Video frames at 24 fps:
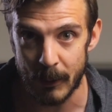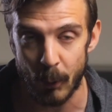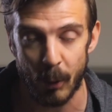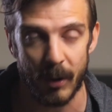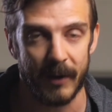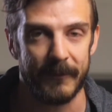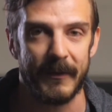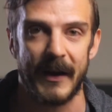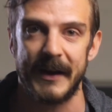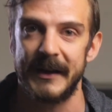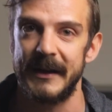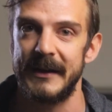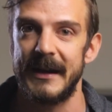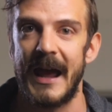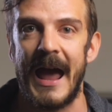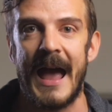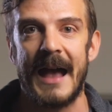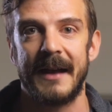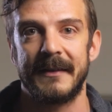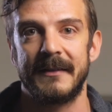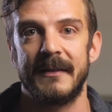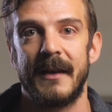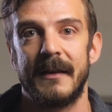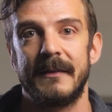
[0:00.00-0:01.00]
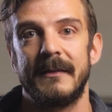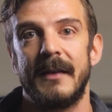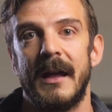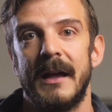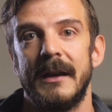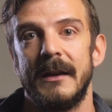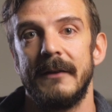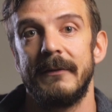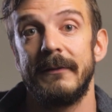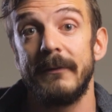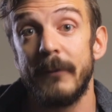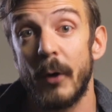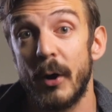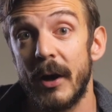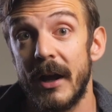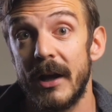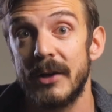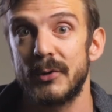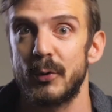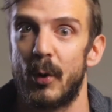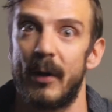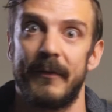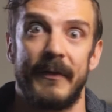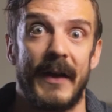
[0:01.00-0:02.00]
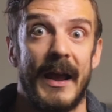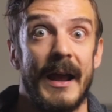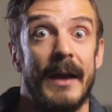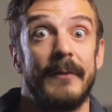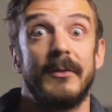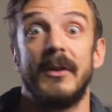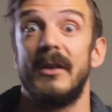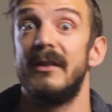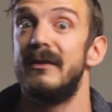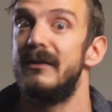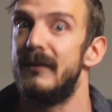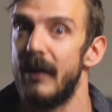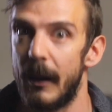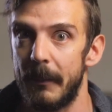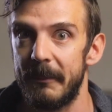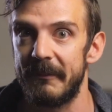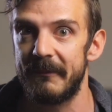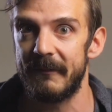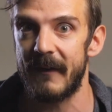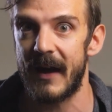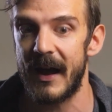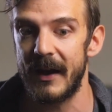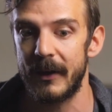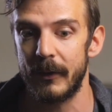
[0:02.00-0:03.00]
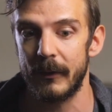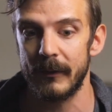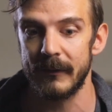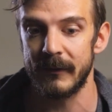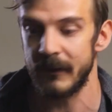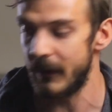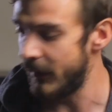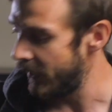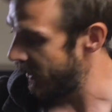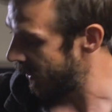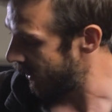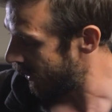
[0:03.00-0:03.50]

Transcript: or if I need access to any footage, or if I have to dump files,